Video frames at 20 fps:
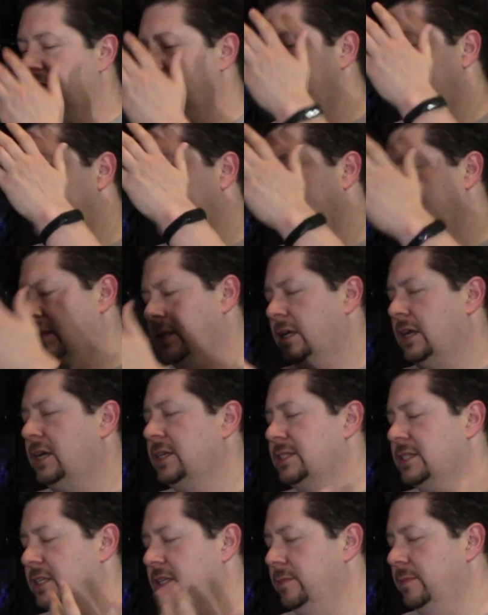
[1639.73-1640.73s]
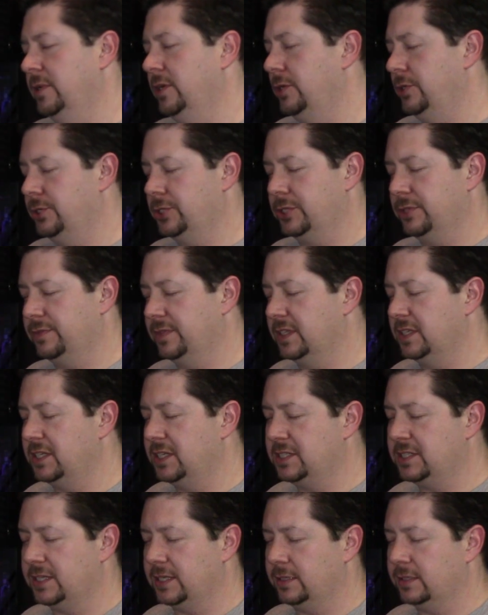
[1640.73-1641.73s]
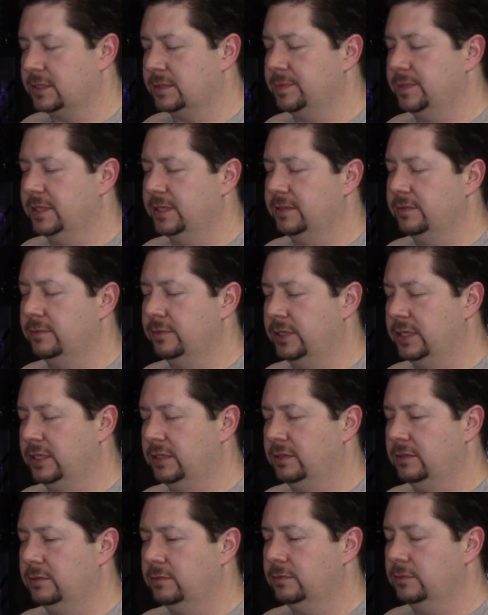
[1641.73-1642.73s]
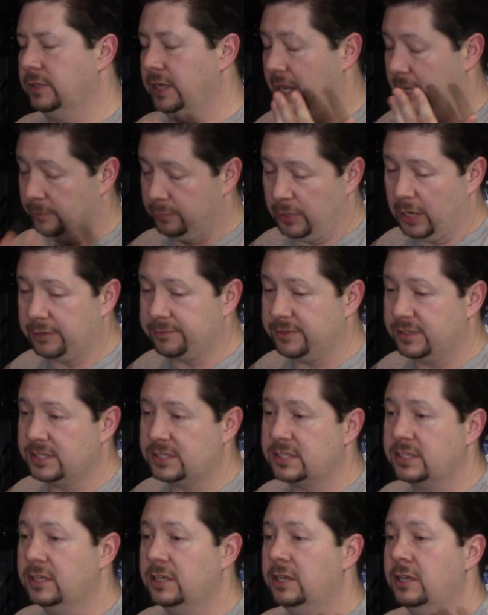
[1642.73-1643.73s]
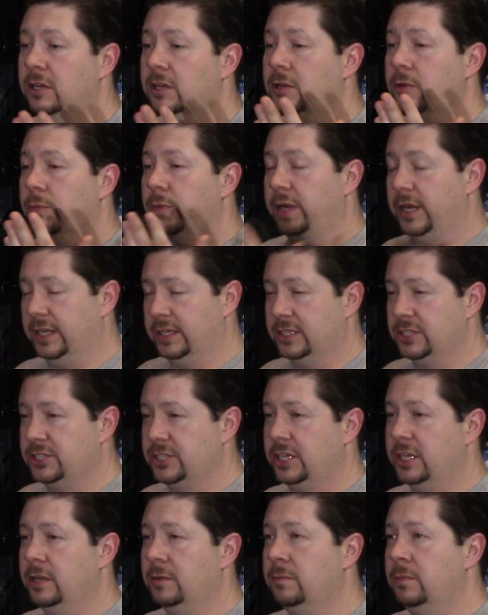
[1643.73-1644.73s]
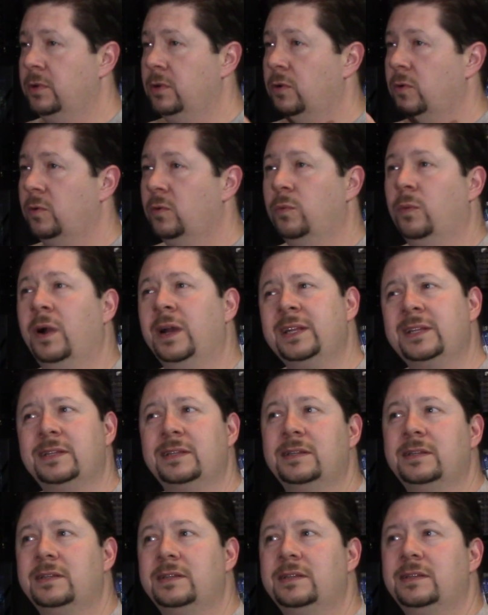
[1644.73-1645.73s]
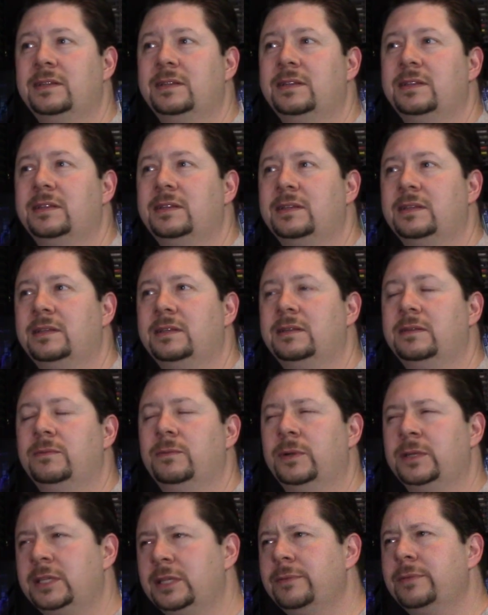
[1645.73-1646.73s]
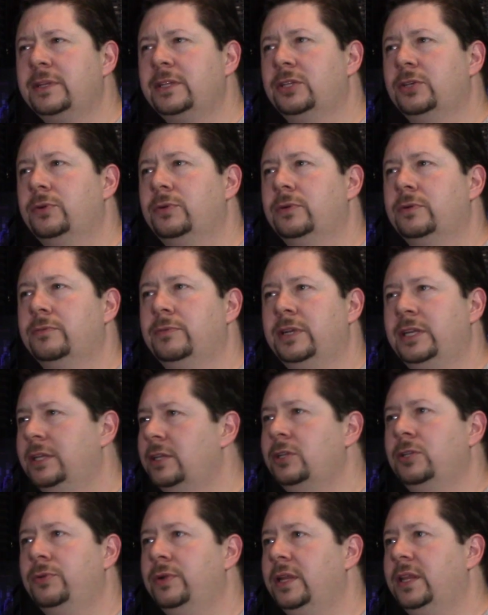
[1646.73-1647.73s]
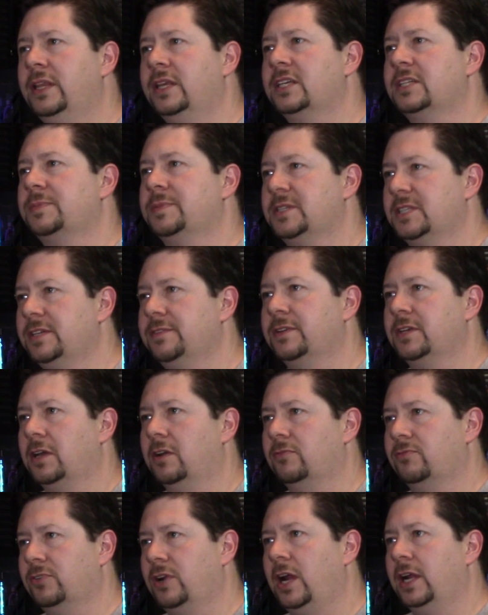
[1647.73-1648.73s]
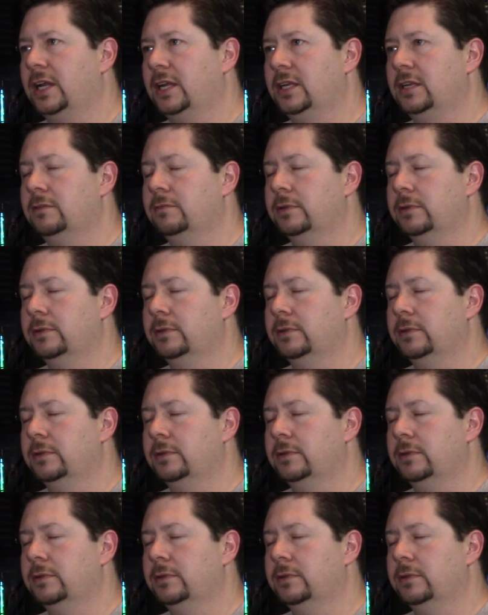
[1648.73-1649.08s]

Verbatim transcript: to get lost in the minutia of the details, but we had breakfast, we hit the gym. What did we do? We didn't do anything specific on Friday, did